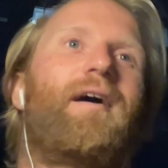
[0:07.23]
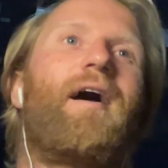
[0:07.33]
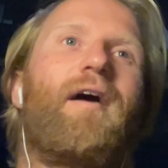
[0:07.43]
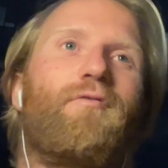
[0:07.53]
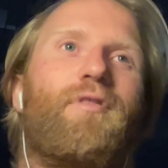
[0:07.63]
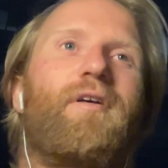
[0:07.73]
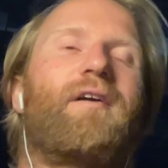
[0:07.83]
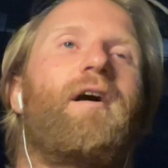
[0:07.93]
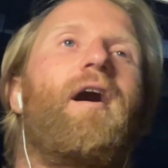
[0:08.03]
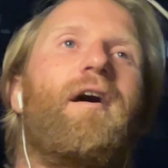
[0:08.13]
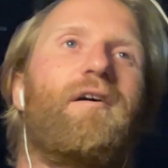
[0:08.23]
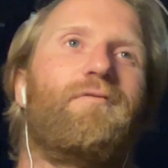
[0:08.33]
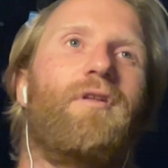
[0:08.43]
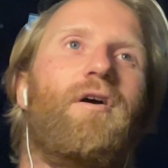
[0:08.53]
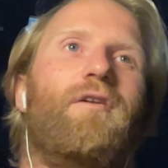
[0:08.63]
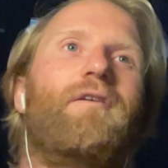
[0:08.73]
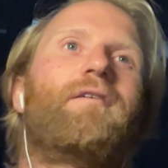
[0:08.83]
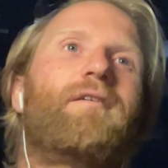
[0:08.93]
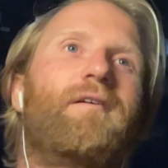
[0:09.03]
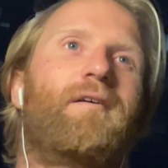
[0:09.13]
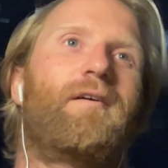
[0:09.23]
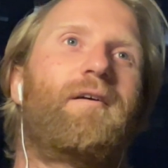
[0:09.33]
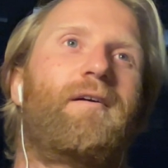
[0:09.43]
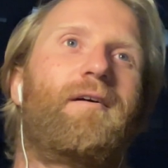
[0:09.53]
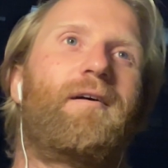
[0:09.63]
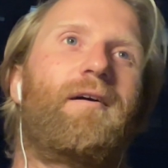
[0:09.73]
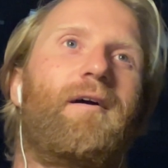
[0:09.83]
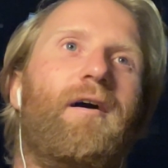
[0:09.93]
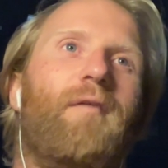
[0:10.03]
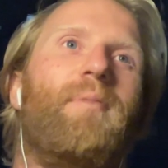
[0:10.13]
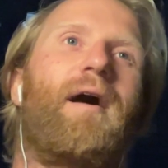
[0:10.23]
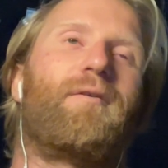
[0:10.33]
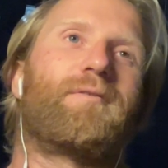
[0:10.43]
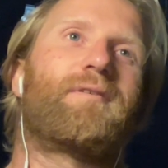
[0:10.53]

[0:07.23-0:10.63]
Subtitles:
everything I have learned about